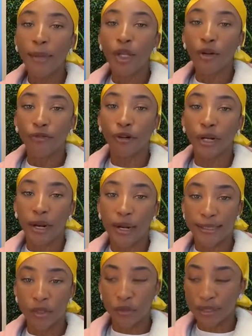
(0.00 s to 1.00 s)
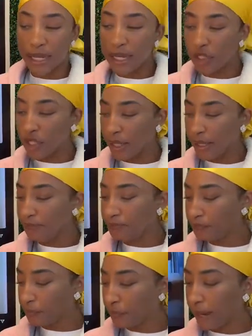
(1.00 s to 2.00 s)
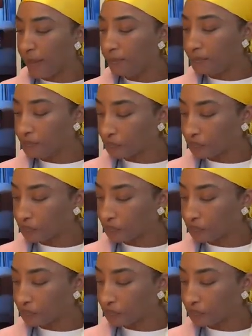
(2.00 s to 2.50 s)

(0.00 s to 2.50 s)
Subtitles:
your free consultation, right?